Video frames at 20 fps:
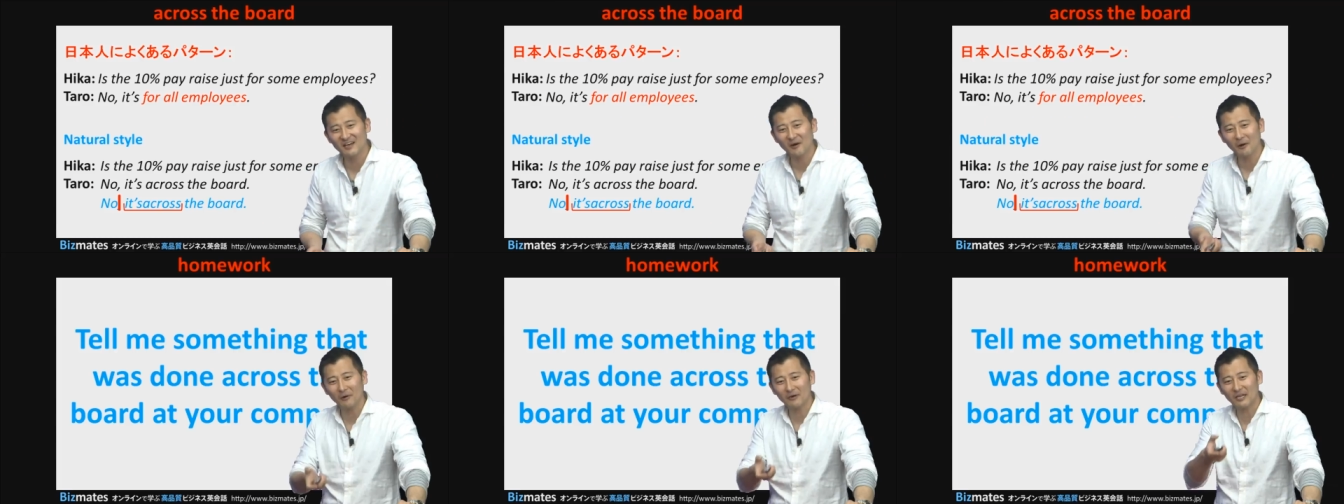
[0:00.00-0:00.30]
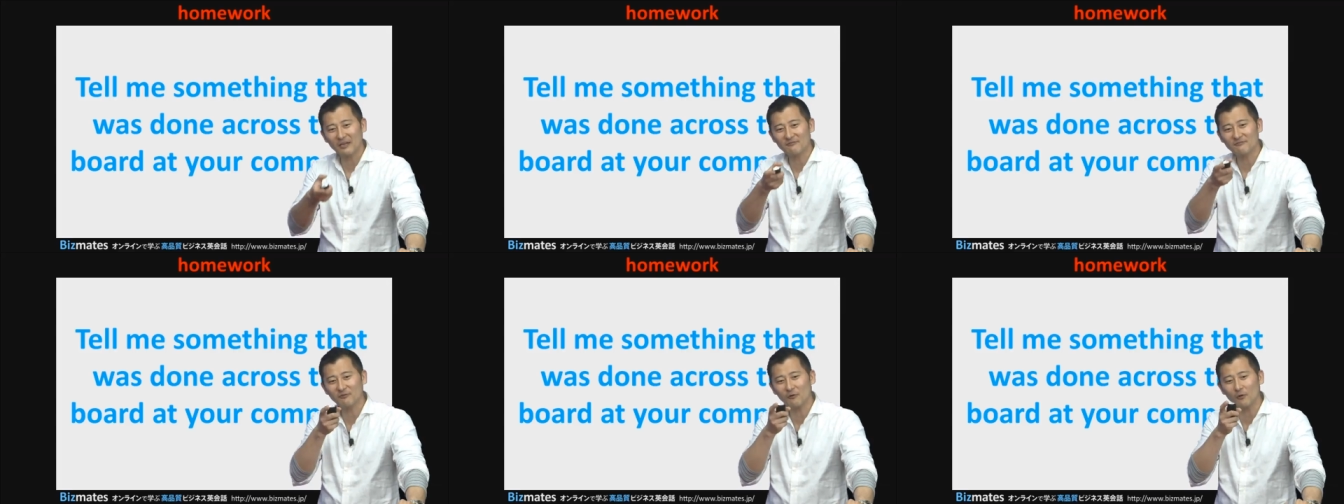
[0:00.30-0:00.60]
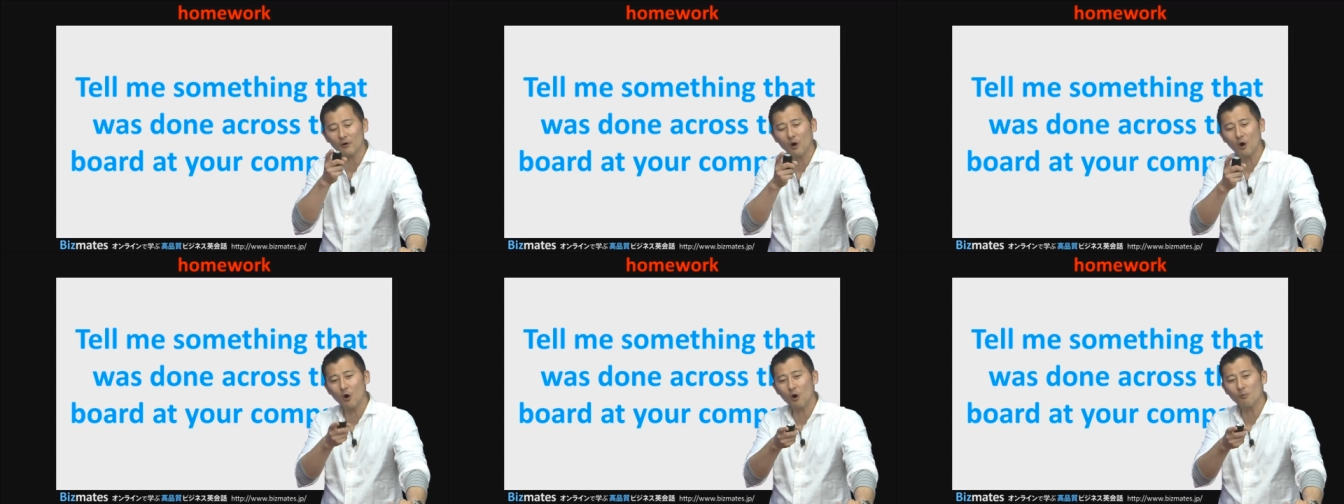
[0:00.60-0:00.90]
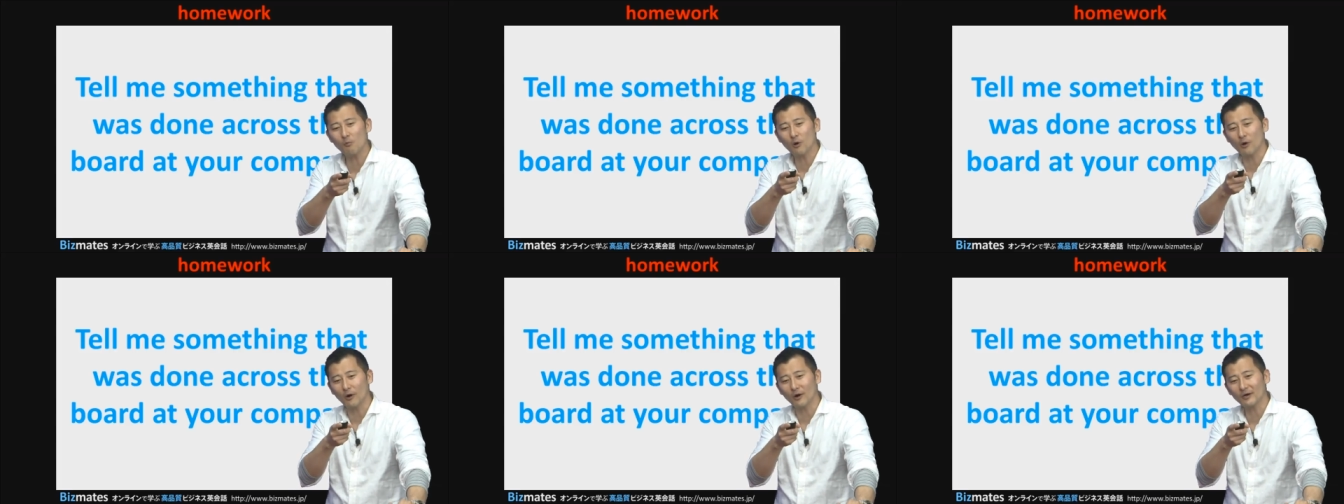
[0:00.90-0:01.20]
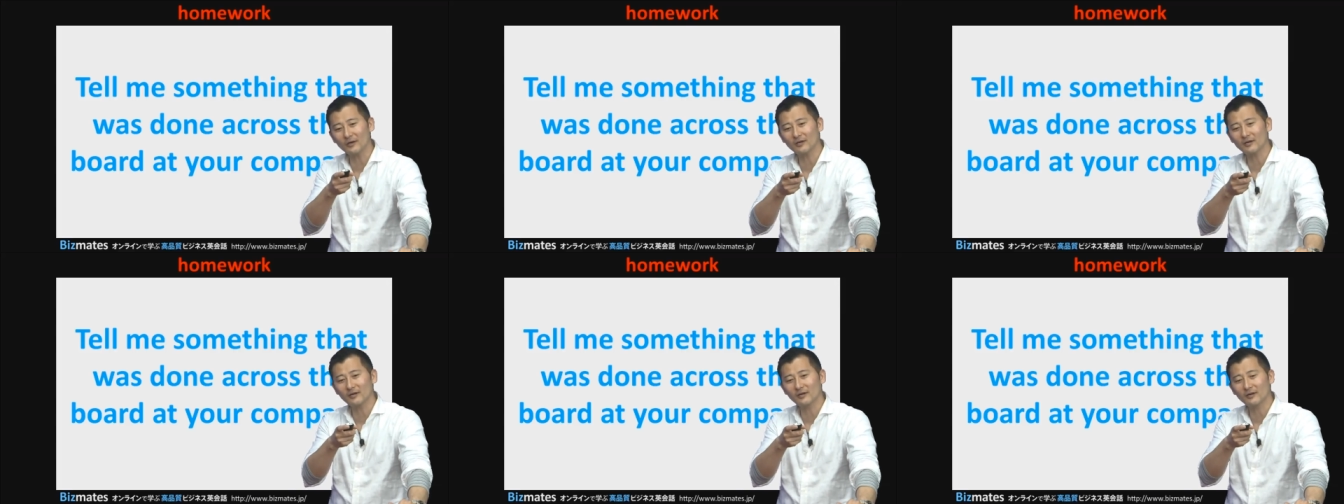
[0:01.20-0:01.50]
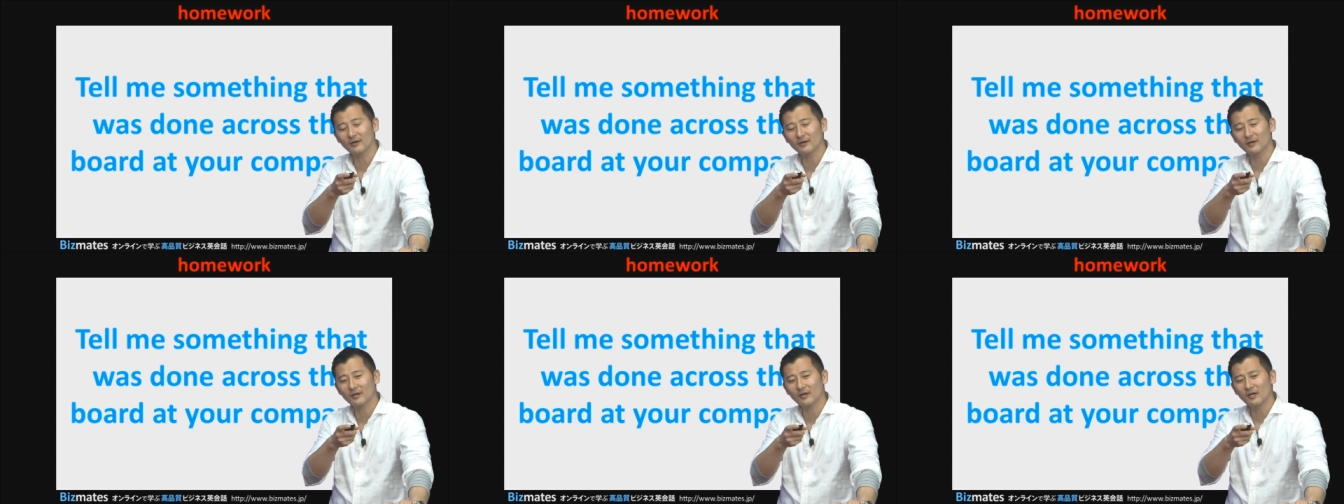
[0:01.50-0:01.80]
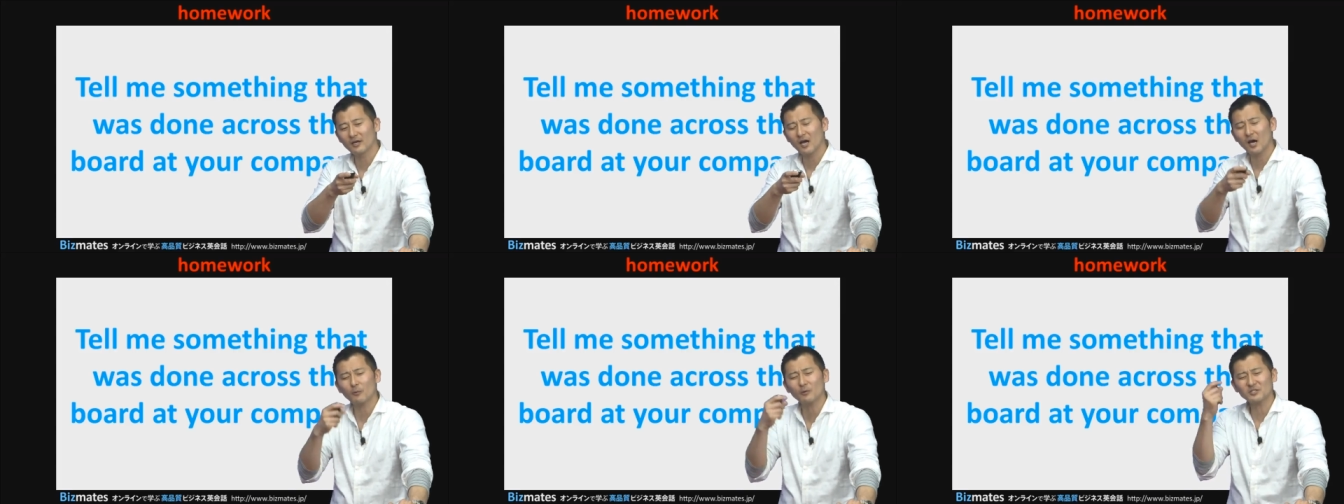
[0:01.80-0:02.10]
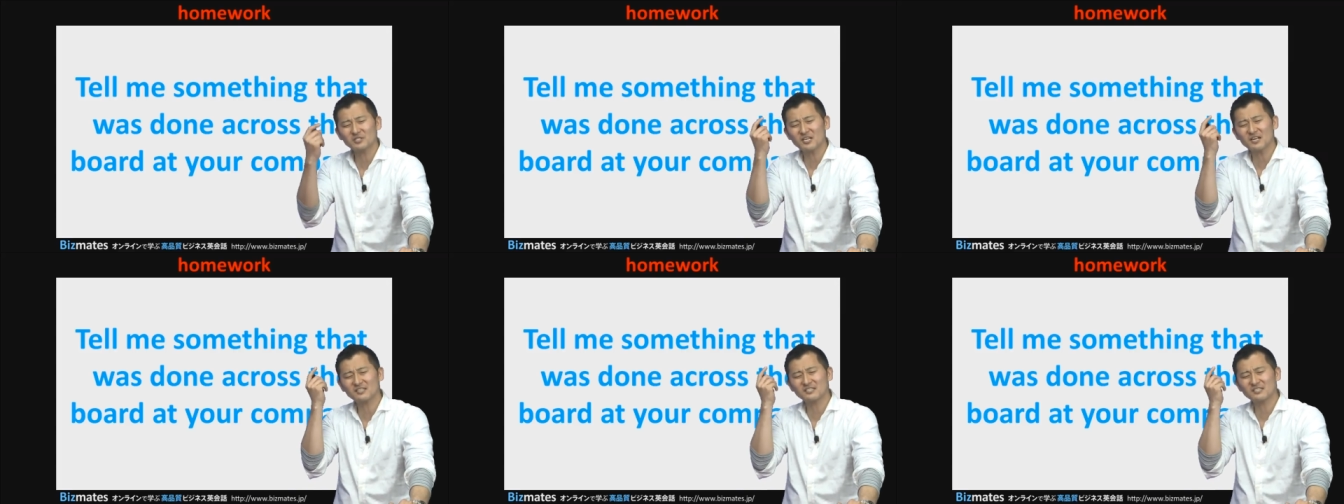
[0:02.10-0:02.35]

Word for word: Okay, for homework, I want you